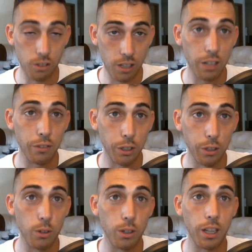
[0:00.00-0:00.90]
of
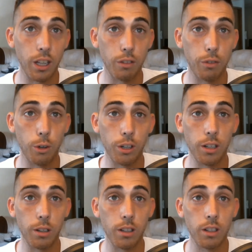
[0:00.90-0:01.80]
Illinois,
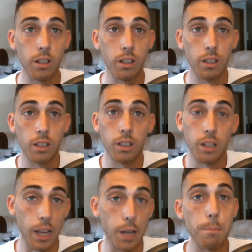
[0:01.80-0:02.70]
California,
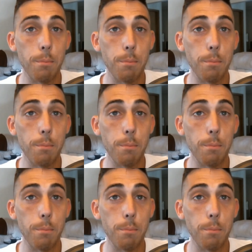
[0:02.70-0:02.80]
and